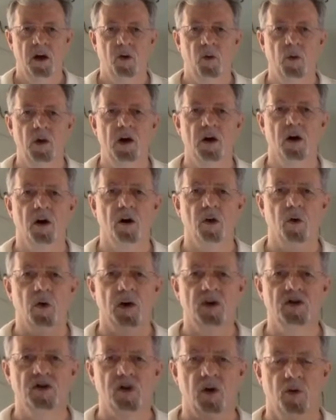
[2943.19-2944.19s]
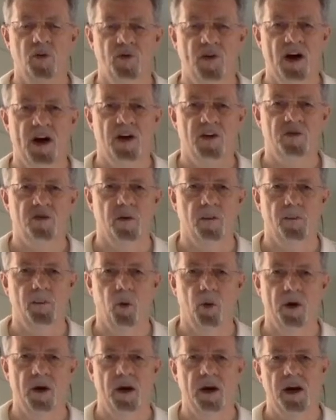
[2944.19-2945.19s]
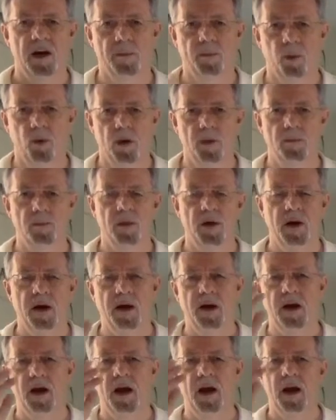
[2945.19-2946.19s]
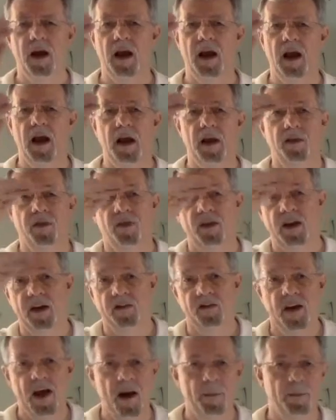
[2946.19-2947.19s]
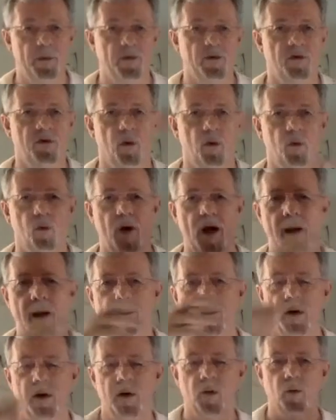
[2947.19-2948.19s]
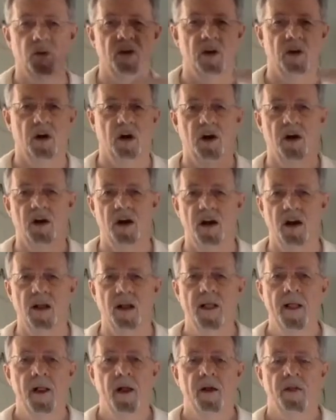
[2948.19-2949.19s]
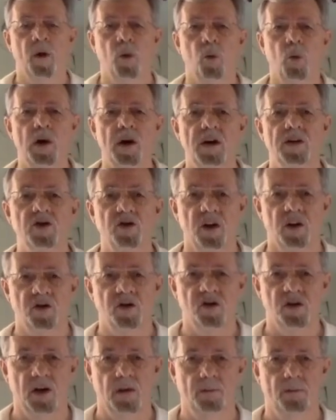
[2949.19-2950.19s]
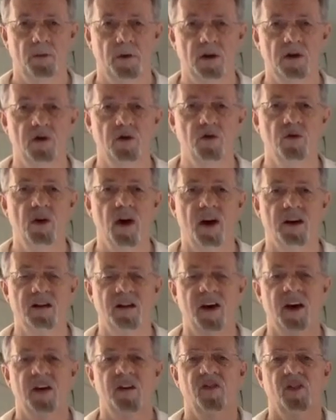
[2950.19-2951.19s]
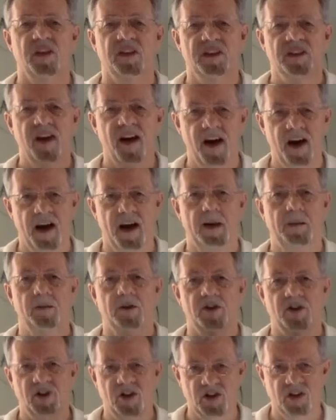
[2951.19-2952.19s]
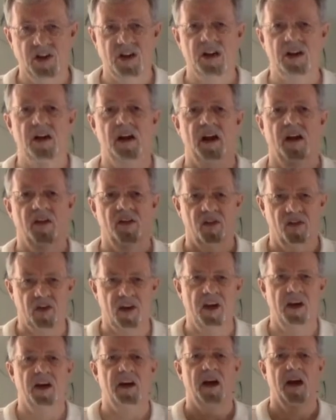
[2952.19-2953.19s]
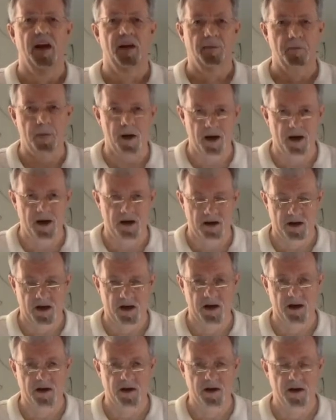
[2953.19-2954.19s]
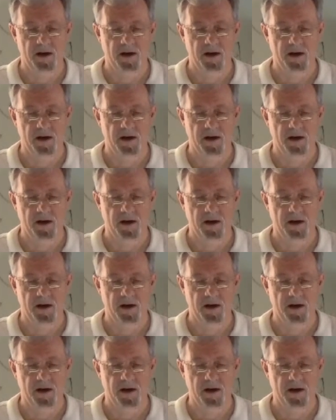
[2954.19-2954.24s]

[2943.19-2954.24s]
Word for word: We are going so fast from point A to point B and things happen so rapidly within our day that we just simply do not take the time to sit and think and meditate.